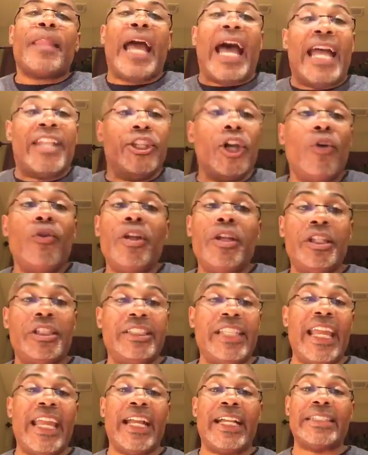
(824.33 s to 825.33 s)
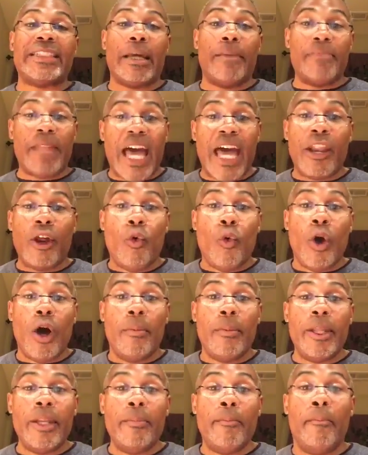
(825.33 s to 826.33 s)
I don't understand because I'm not a
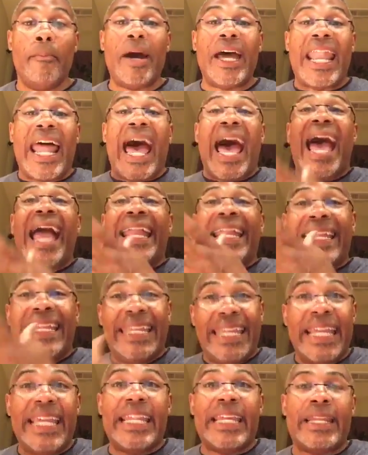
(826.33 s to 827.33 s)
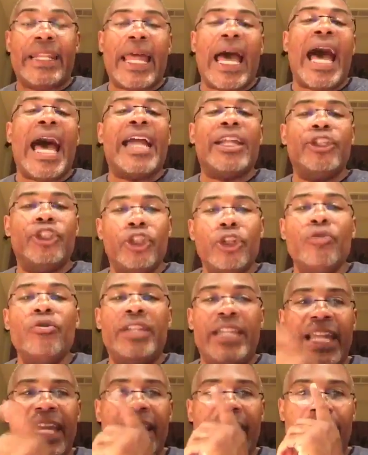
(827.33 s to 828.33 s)
woman, but I get it. I do
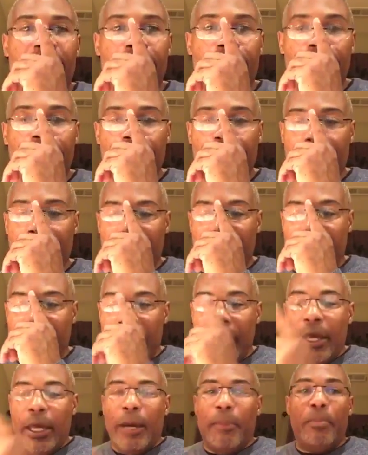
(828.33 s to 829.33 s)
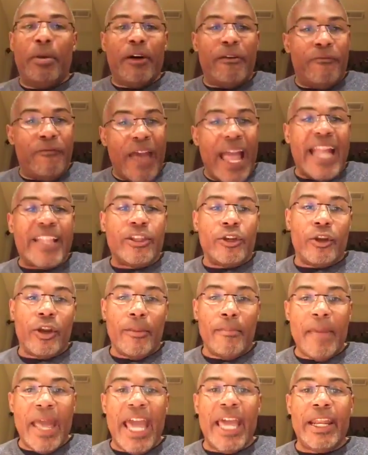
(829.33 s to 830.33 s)
get it. But fact of the
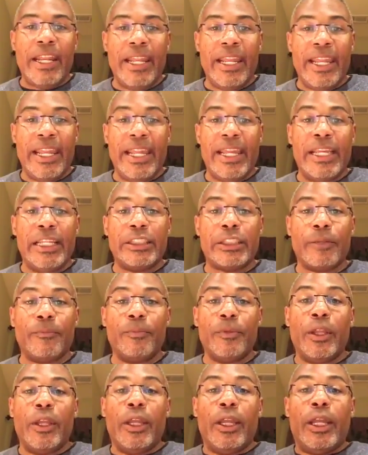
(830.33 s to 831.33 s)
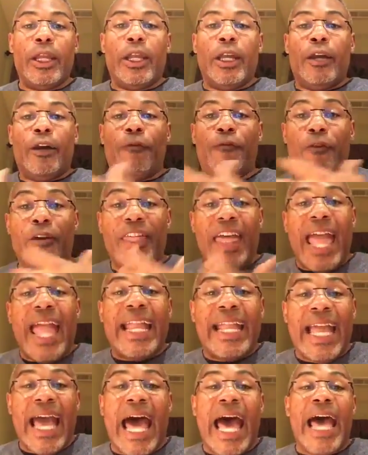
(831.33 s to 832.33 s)
matter is, for
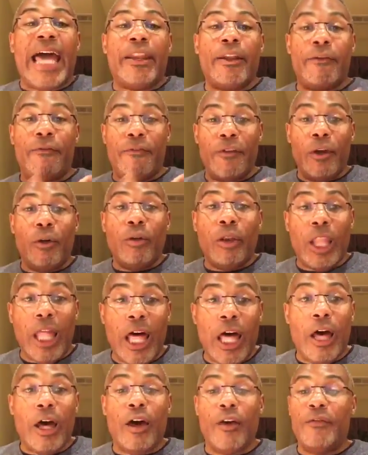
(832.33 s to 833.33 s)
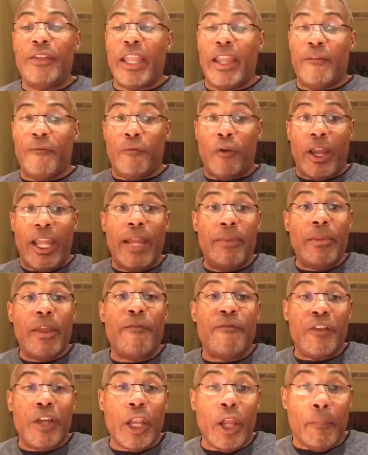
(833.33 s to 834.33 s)
that guy to feel loved and for him to
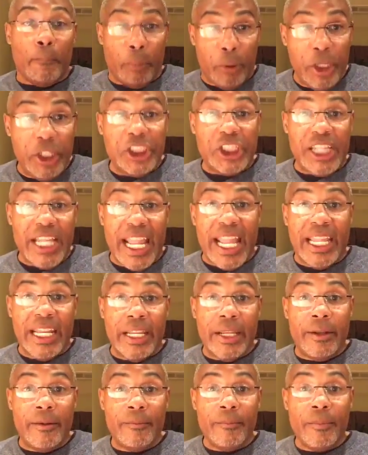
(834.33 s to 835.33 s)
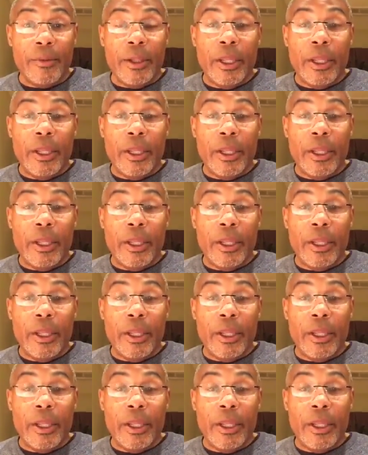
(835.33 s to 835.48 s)
feel appreciated,